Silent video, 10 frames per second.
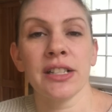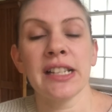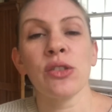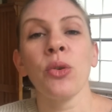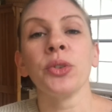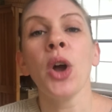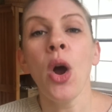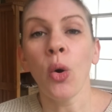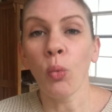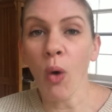I sold
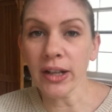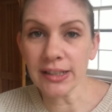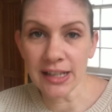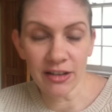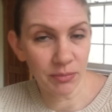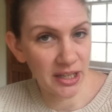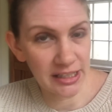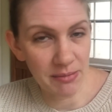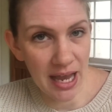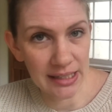1 set of
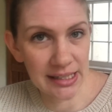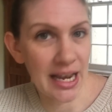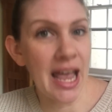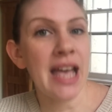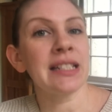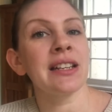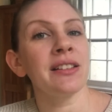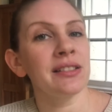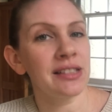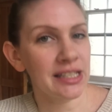placemats at
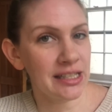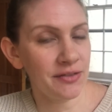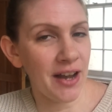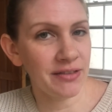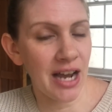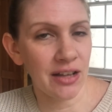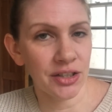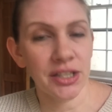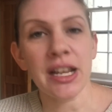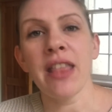
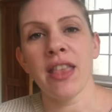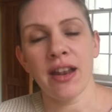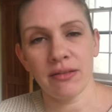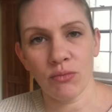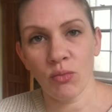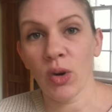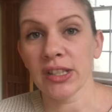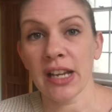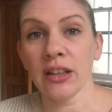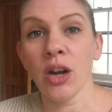$65, and then
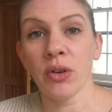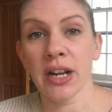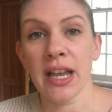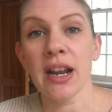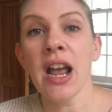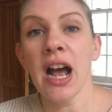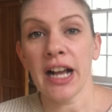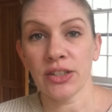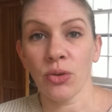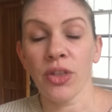once I lowered it,
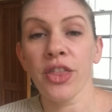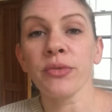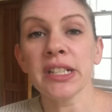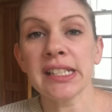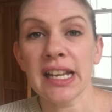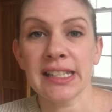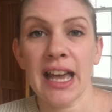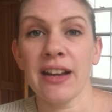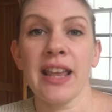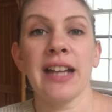I sold 3 sets
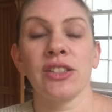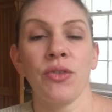out of that.